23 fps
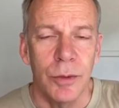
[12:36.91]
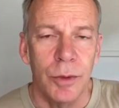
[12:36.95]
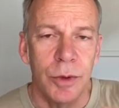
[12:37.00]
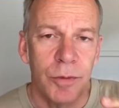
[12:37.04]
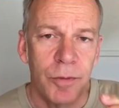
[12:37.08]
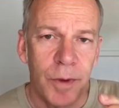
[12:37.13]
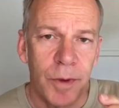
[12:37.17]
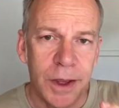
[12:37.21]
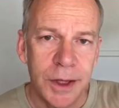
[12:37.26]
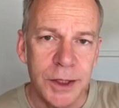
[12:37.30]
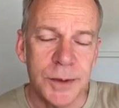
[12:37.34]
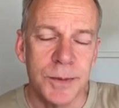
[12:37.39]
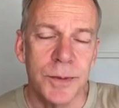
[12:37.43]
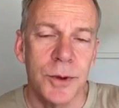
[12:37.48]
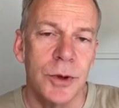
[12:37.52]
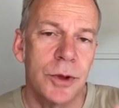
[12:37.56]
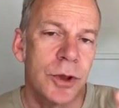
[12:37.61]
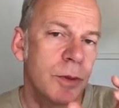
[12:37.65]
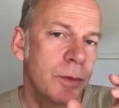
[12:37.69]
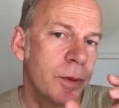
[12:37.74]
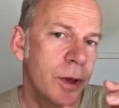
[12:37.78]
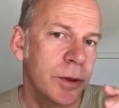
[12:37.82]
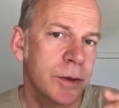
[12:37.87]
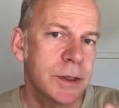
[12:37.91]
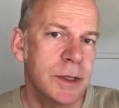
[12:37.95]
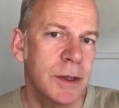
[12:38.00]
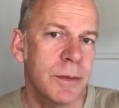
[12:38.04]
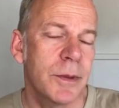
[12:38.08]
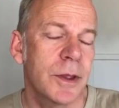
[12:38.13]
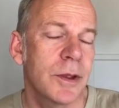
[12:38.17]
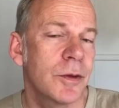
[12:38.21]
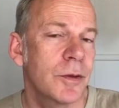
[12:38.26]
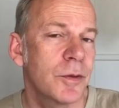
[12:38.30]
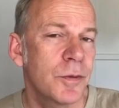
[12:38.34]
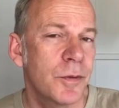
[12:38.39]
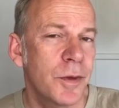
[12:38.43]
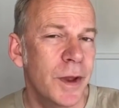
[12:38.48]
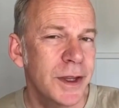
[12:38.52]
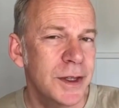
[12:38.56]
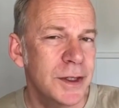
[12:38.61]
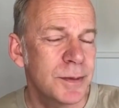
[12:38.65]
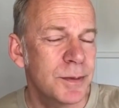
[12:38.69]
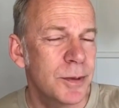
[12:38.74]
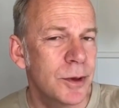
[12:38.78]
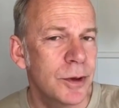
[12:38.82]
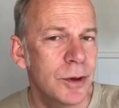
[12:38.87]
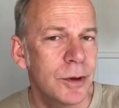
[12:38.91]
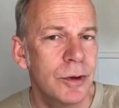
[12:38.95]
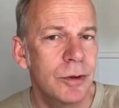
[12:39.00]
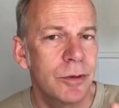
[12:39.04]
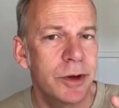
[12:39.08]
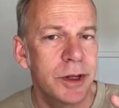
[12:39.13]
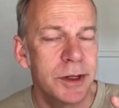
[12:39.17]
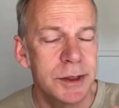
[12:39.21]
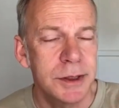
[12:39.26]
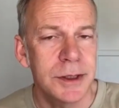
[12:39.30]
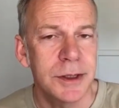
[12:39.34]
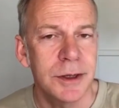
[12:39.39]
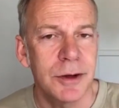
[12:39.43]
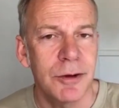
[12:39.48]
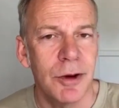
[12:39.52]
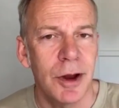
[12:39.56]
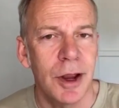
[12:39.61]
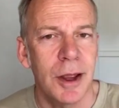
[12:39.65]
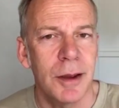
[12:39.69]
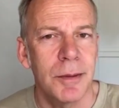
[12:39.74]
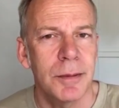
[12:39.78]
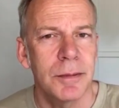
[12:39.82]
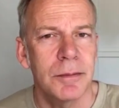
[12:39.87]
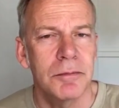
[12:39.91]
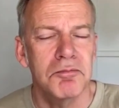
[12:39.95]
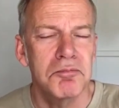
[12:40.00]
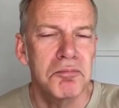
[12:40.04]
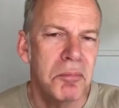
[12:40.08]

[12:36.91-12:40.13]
With Facebook, you post something on Facebook or Instagram,